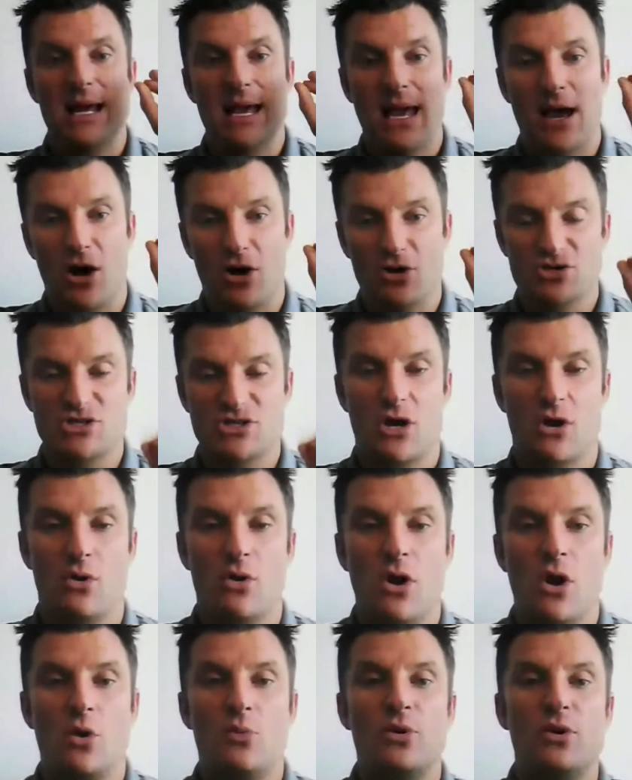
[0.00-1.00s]
Also,
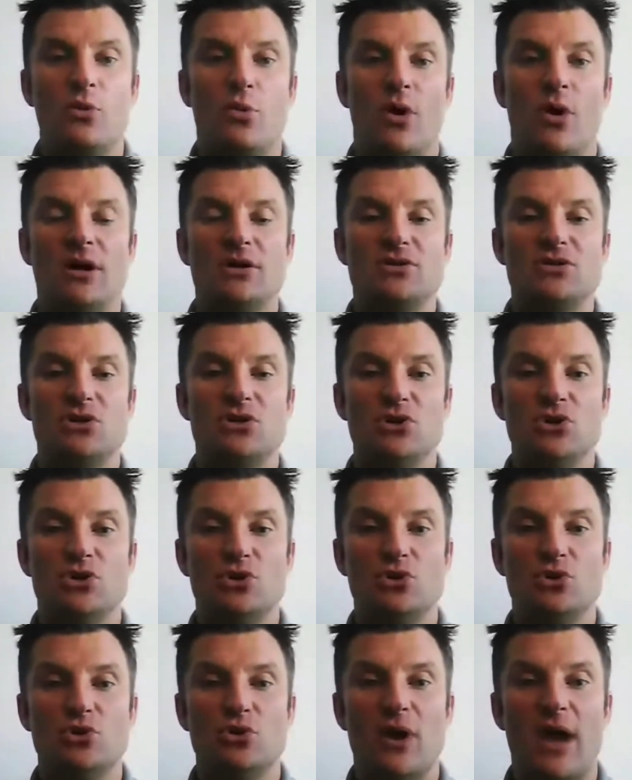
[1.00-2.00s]
we want
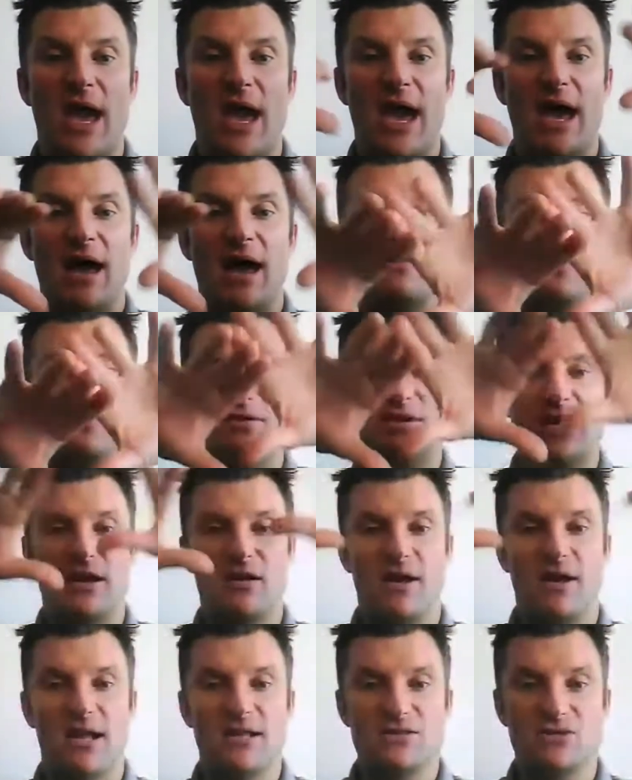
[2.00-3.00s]
to have, if you take
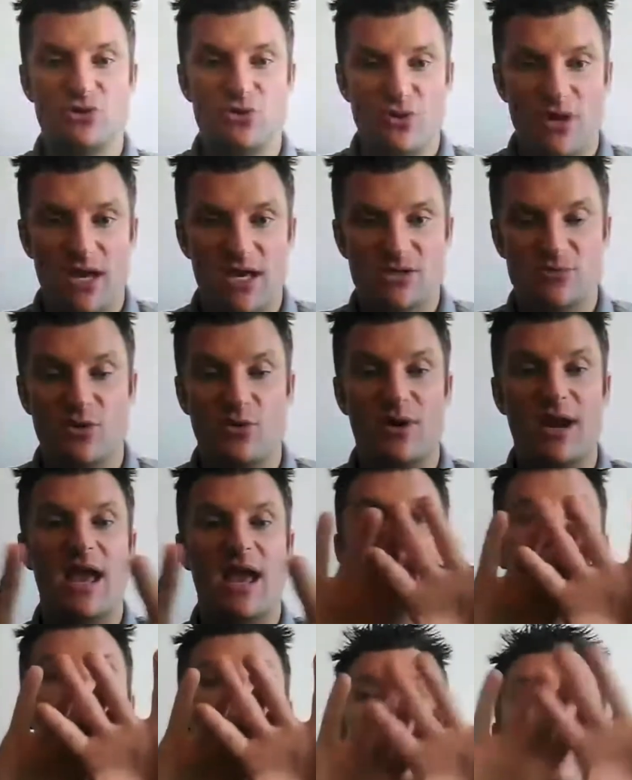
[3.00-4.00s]
your hands and do this, we want to
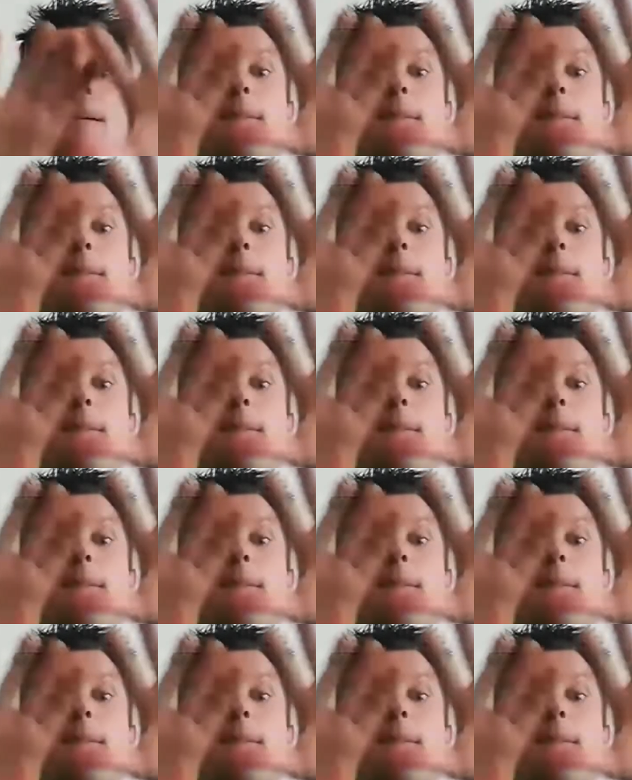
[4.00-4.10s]
have a